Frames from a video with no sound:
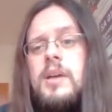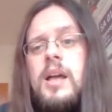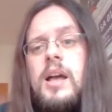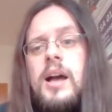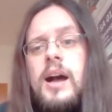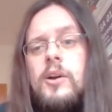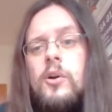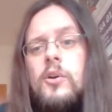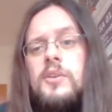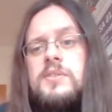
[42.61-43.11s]

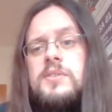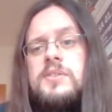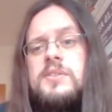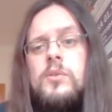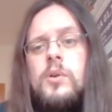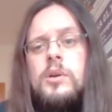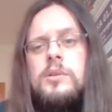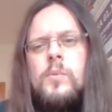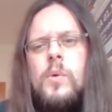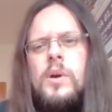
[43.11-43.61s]
I also
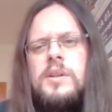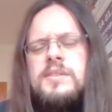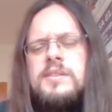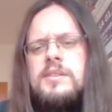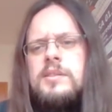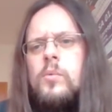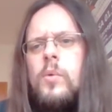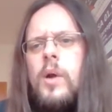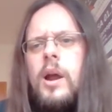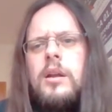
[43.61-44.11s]
saw it once in
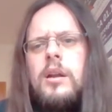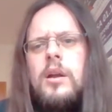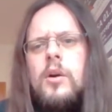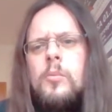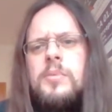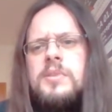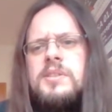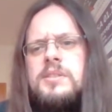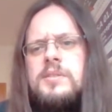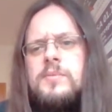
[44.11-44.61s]
the Ruy
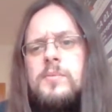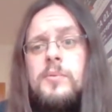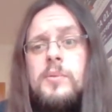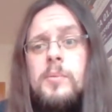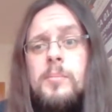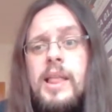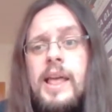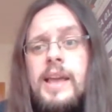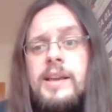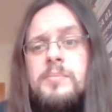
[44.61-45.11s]
Lopez with the
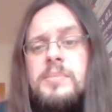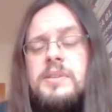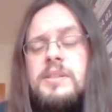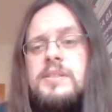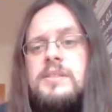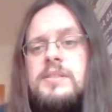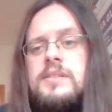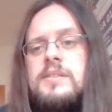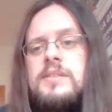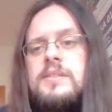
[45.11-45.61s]
black
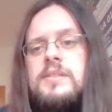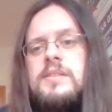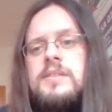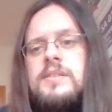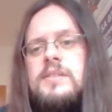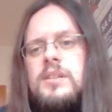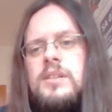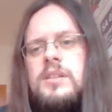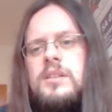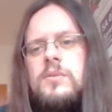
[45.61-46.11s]
pieces.
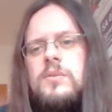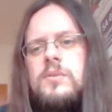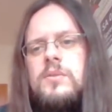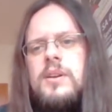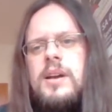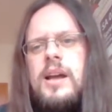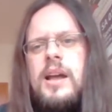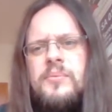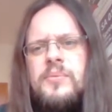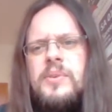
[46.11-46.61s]

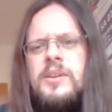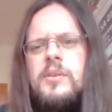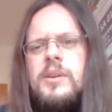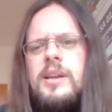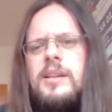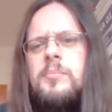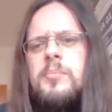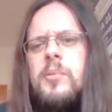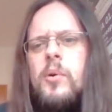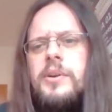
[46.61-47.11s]
So I think you
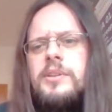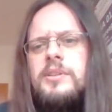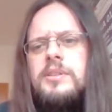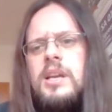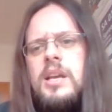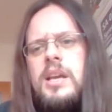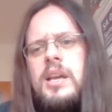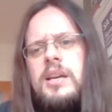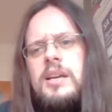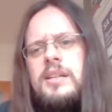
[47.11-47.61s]
get the point.
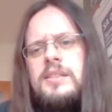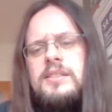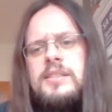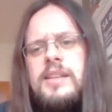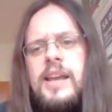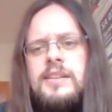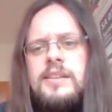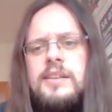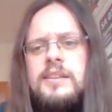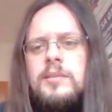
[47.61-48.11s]
It's a
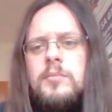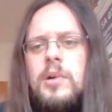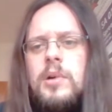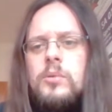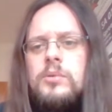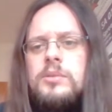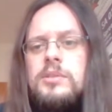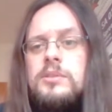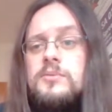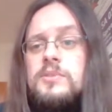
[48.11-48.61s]
tactical
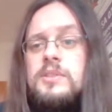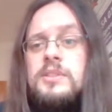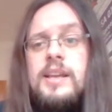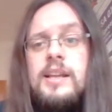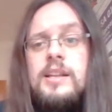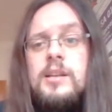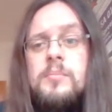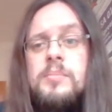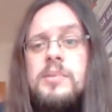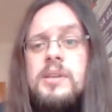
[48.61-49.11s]
motive that
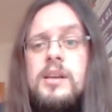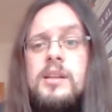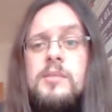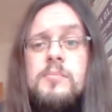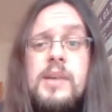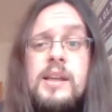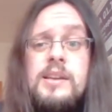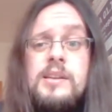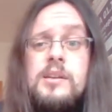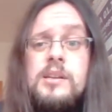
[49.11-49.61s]
can appear in
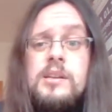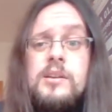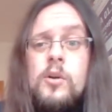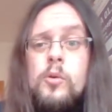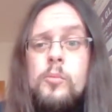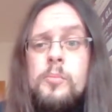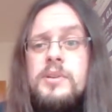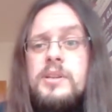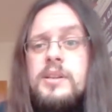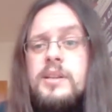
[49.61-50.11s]
many
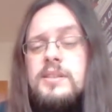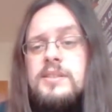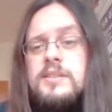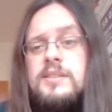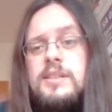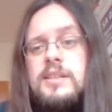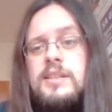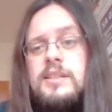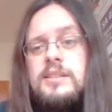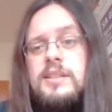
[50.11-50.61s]
openings,
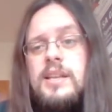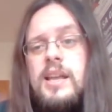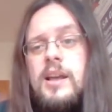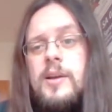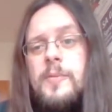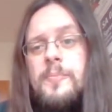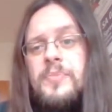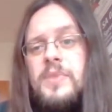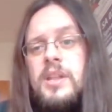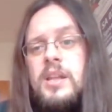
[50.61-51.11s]
and
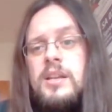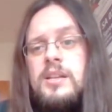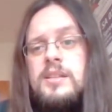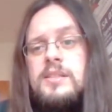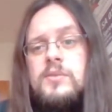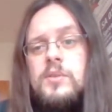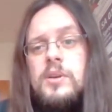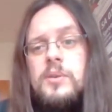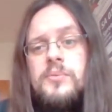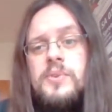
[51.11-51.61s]
yeah.
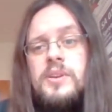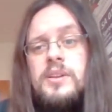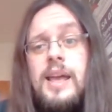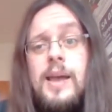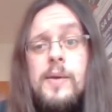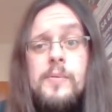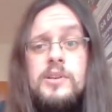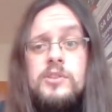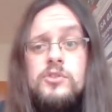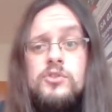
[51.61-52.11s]
So I think
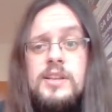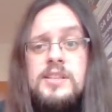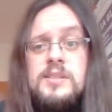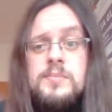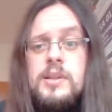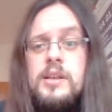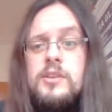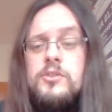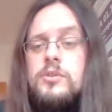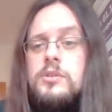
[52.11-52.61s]
every chess
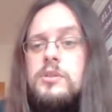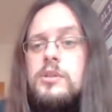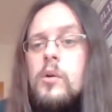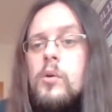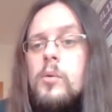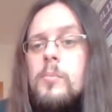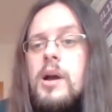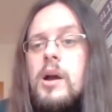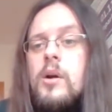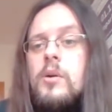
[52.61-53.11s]
player should know
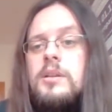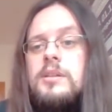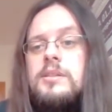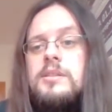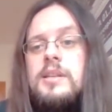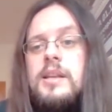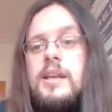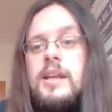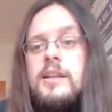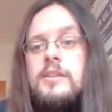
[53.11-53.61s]
about it
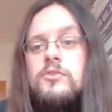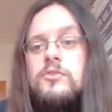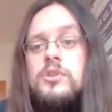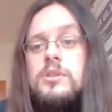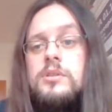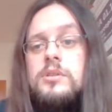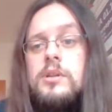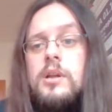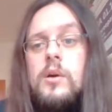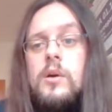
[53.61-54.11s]
and
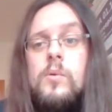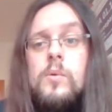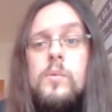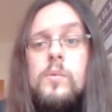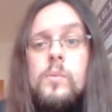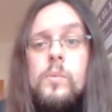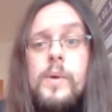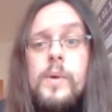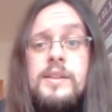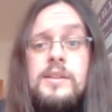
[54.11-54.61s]
should
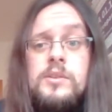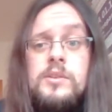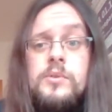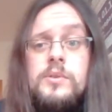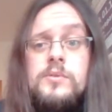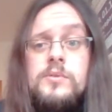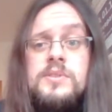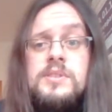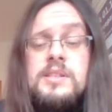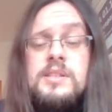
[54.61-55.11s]
know when to
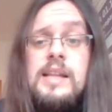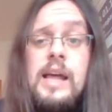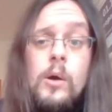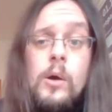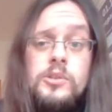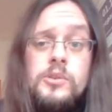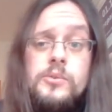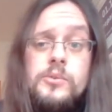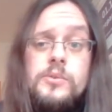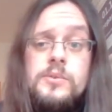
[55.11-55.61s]
use it and how
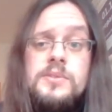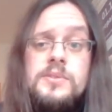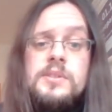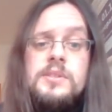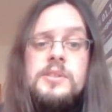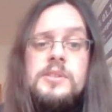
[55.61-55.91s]
to use it.